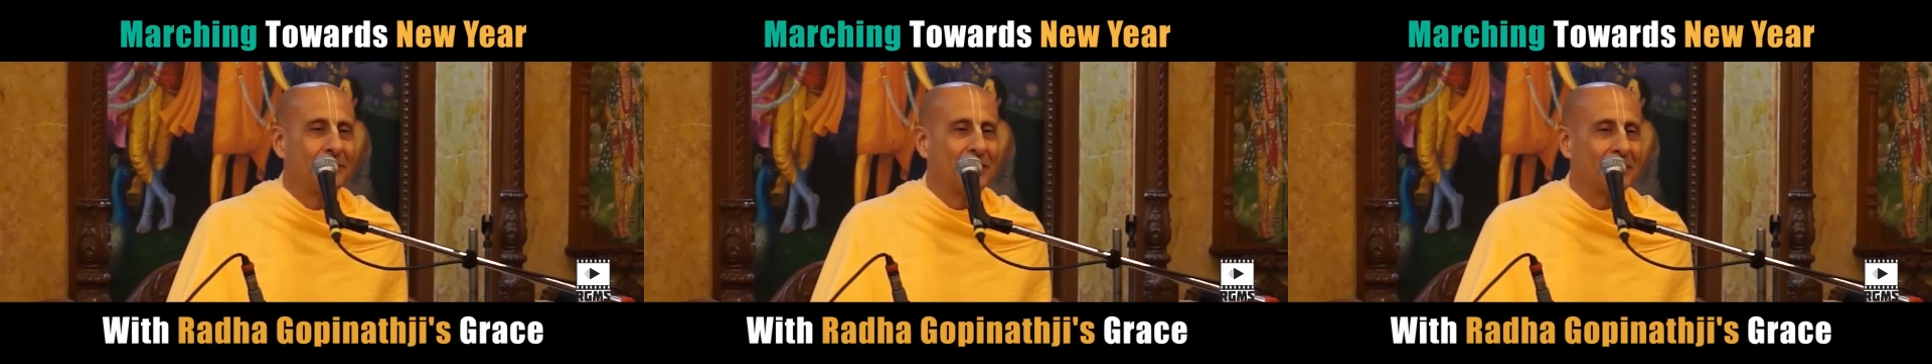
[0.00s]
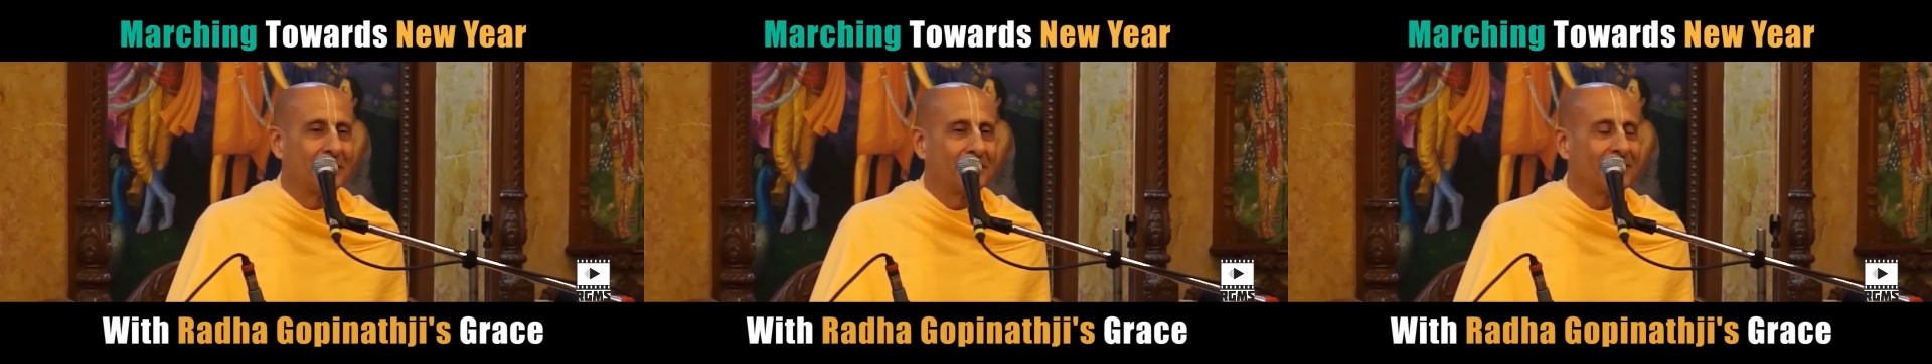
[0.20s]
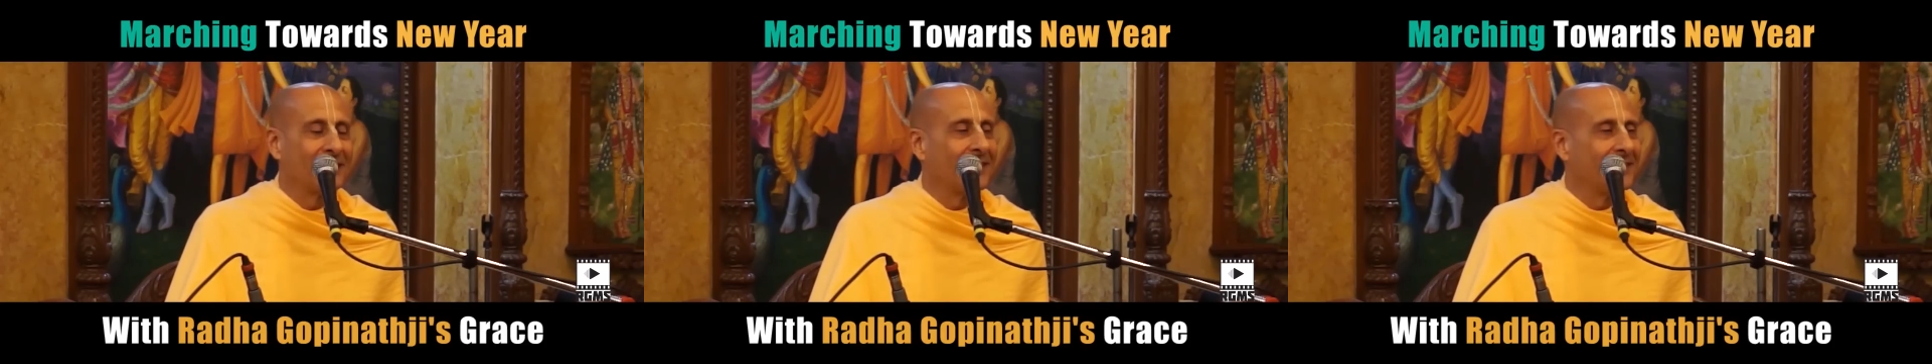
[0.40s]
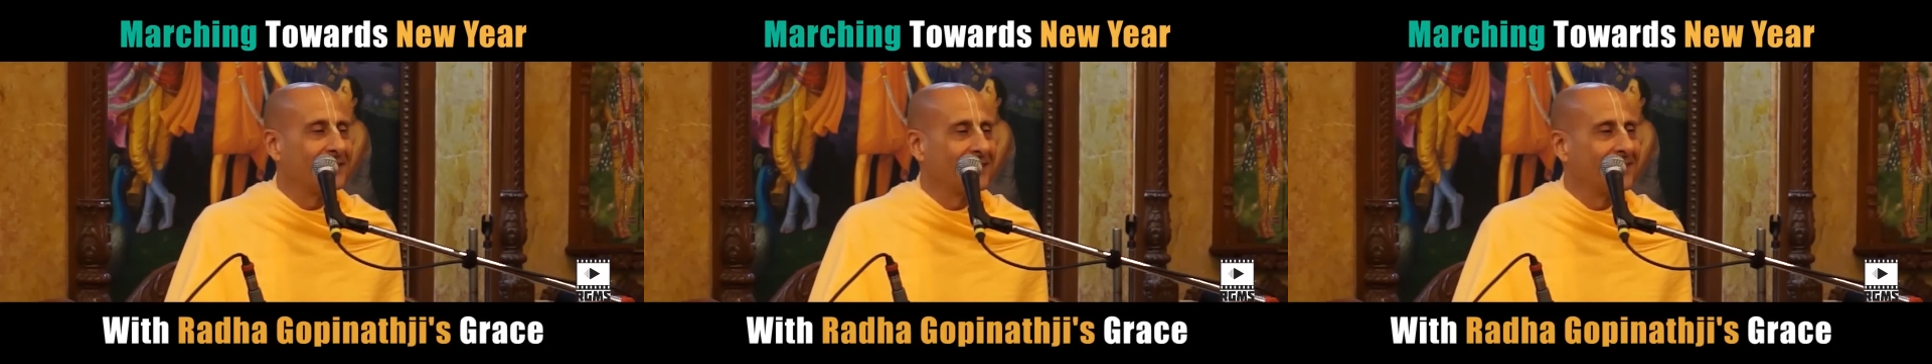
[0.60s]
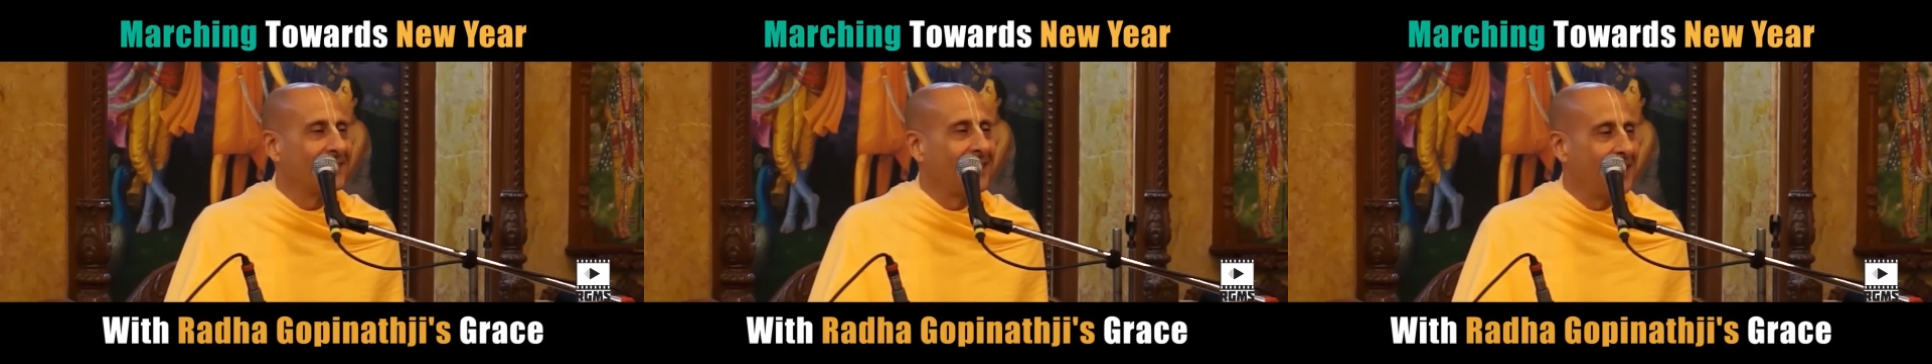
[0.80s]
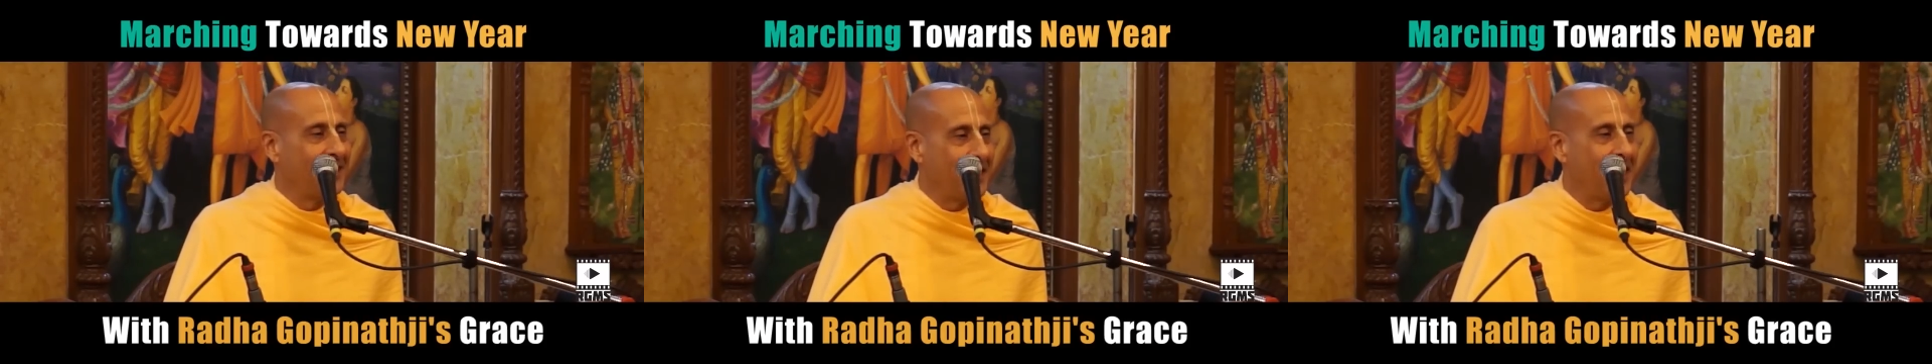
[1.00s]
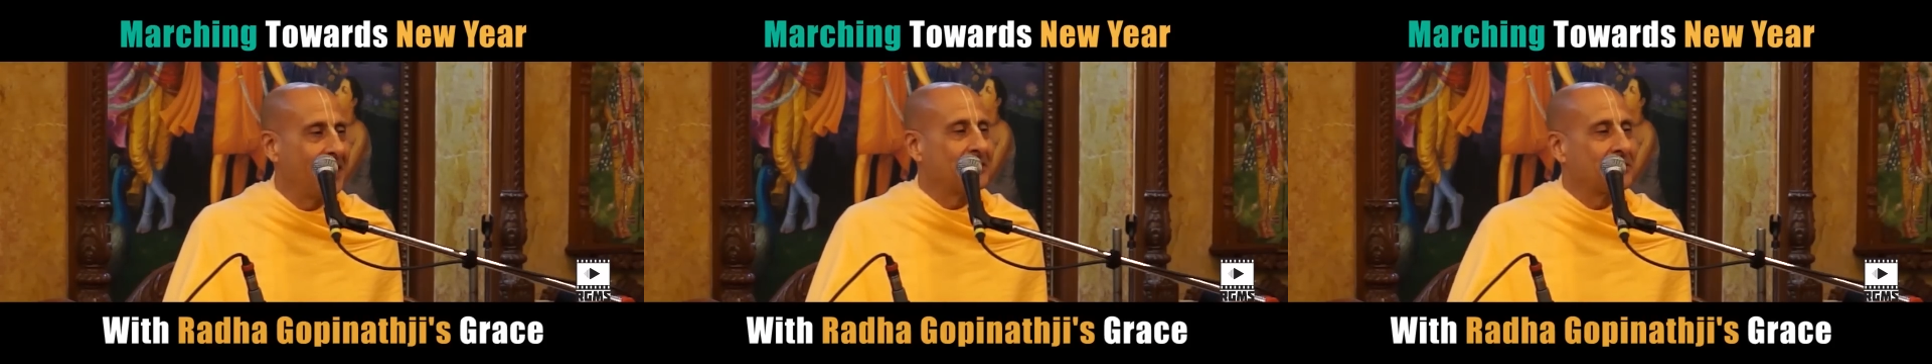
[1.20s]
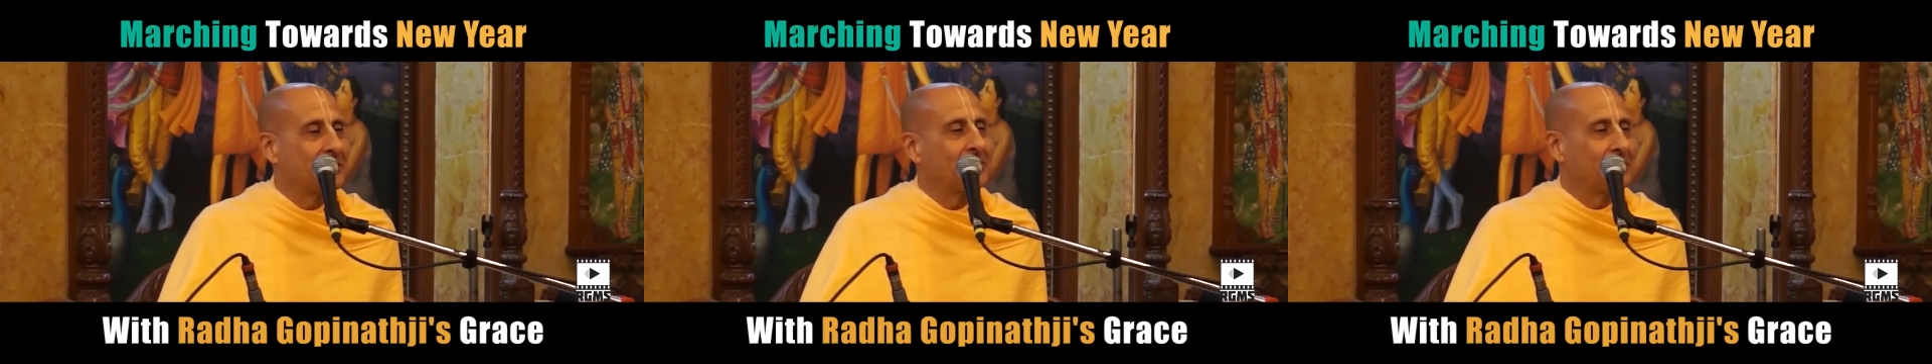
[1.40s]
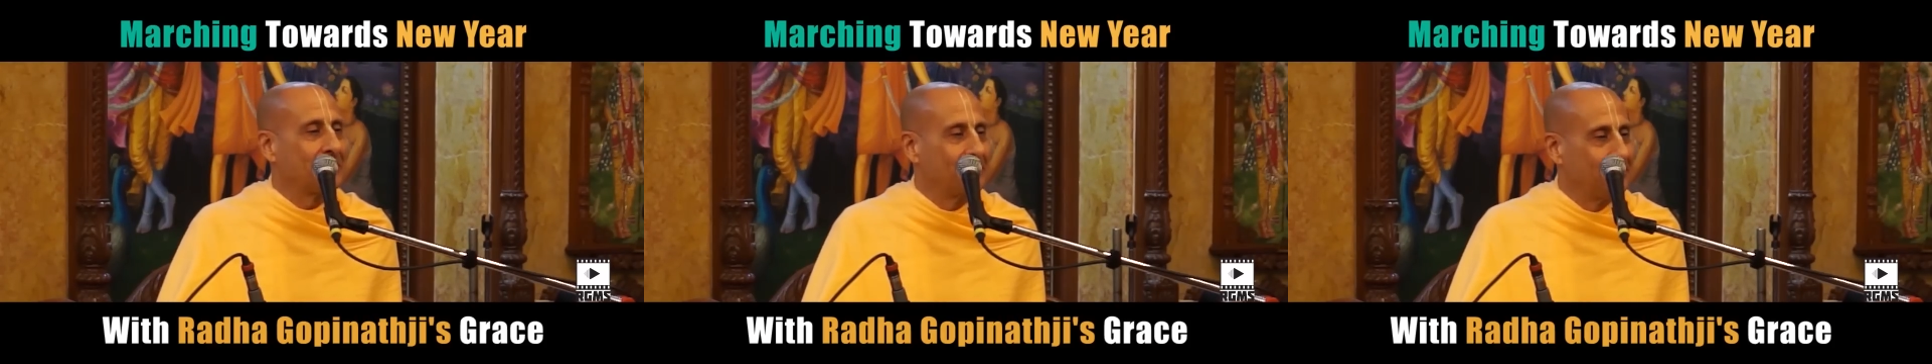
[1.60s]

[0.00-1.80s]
but uh, I ask